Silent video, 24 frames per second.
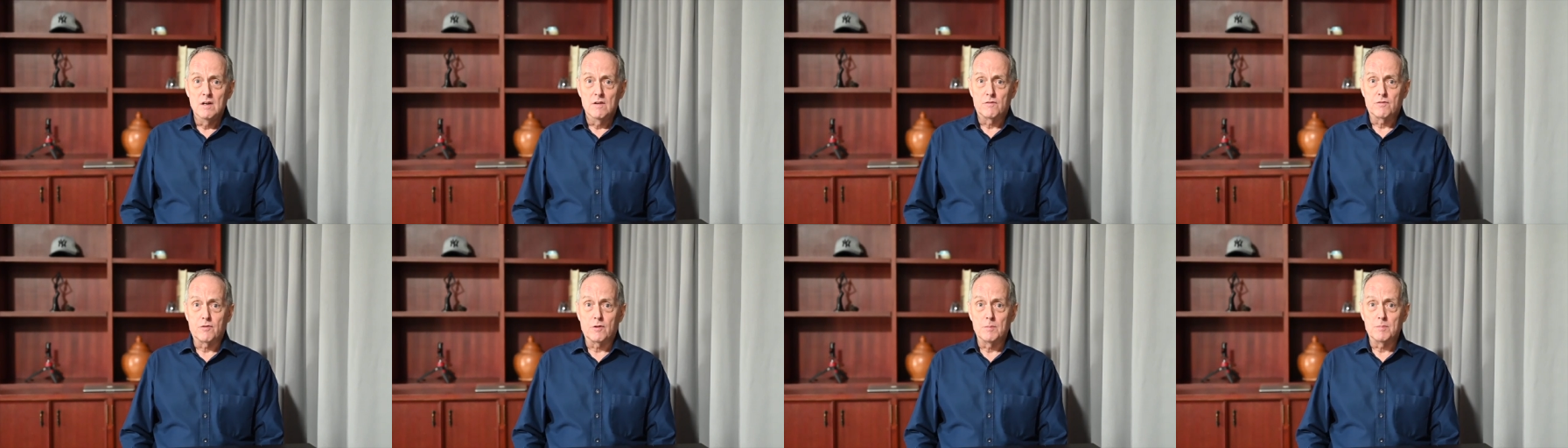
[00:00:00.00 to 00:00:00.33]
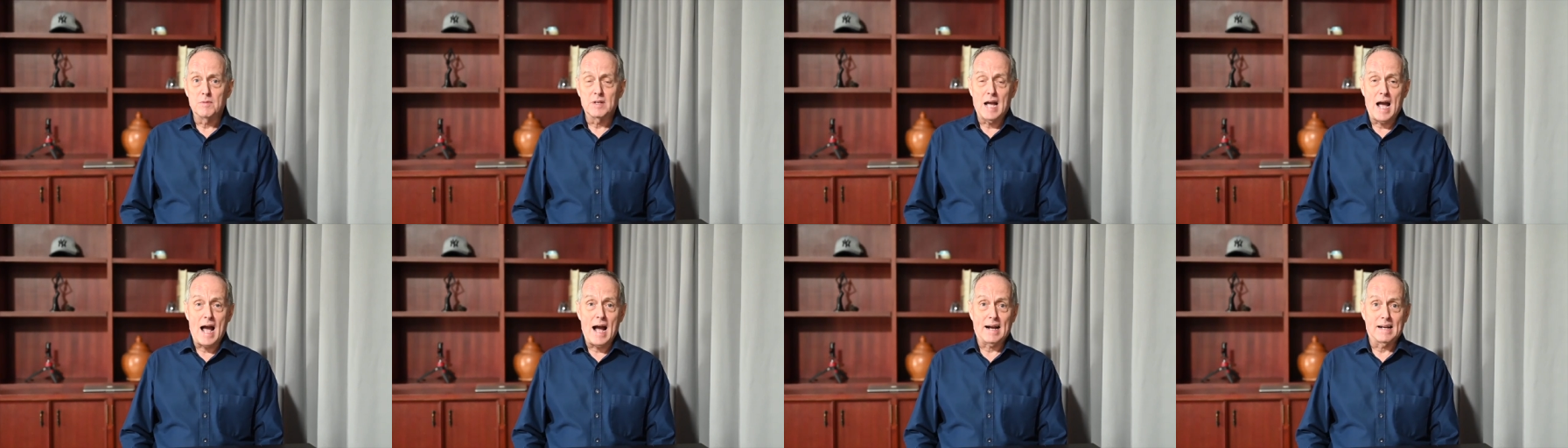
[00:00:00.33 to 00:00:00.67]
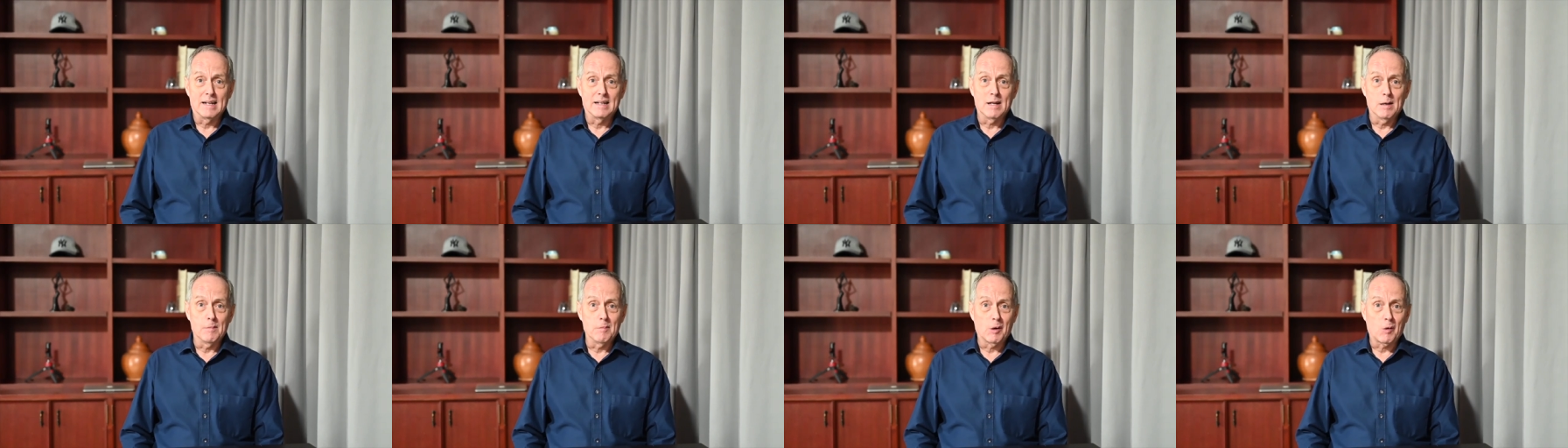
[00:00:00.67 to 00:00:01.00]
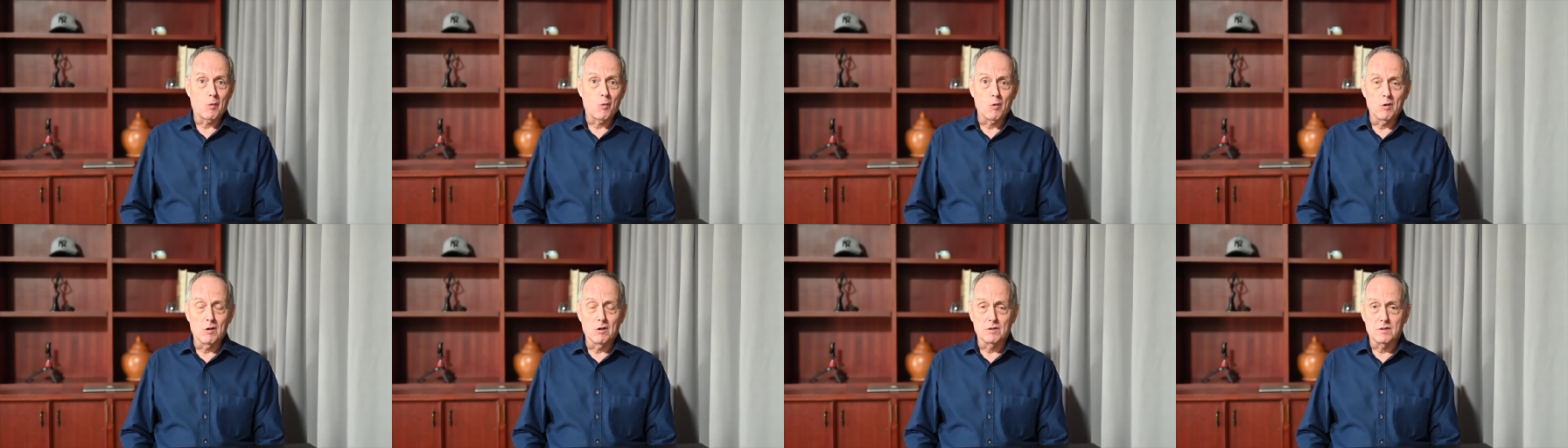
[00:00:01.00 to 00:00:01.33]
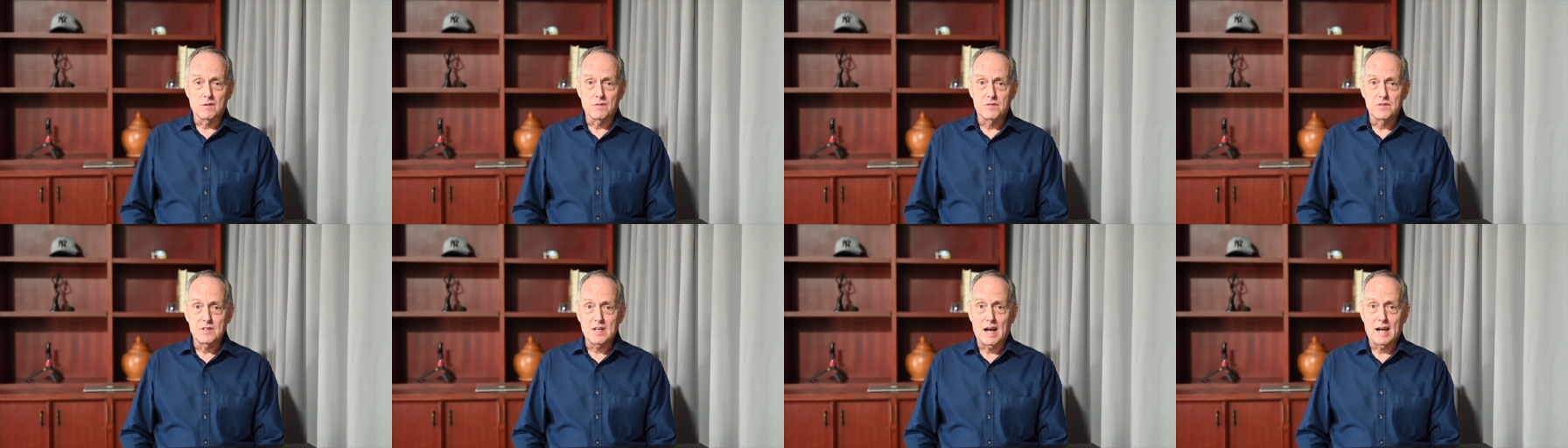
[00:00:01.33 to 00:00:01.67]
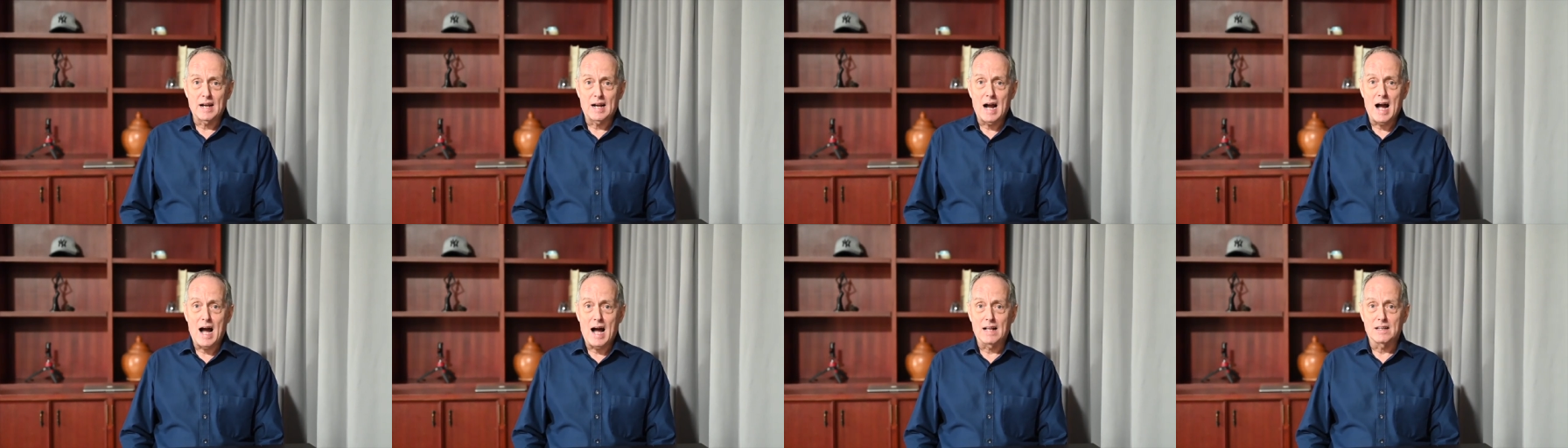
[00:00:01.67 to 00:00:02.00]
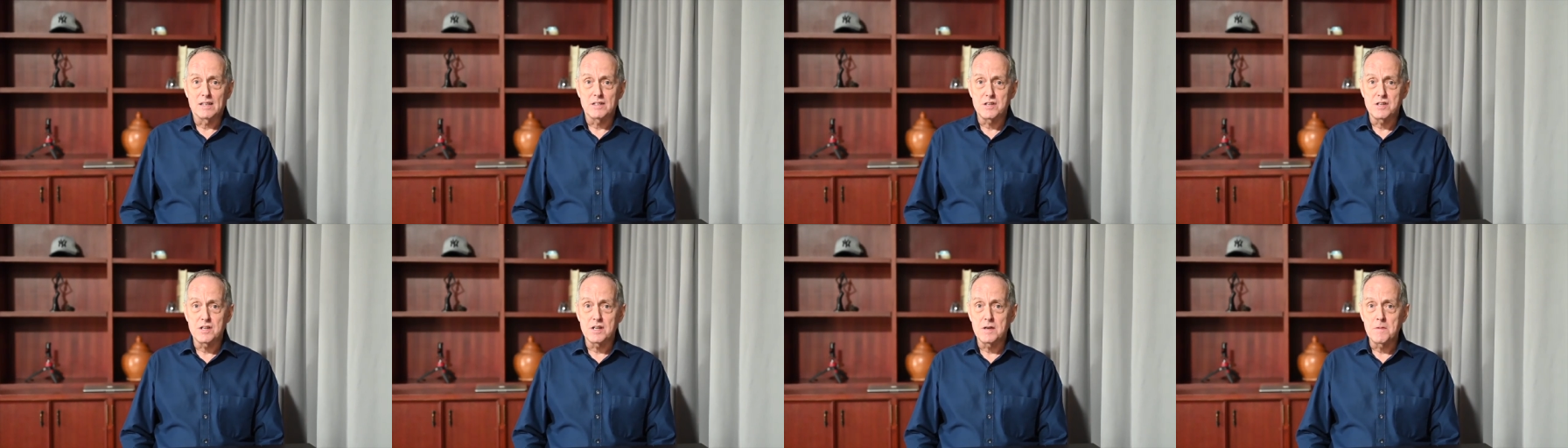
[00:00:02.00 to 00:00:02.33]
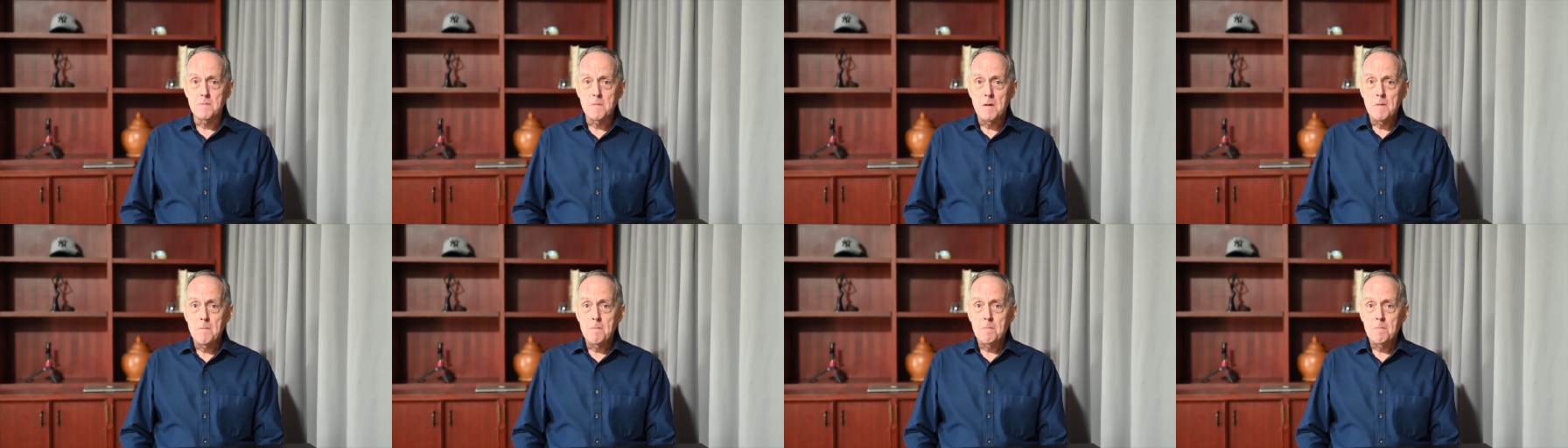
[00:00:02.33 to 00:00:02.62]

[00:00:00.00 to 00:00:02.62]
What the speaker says: from the academic world of psychology.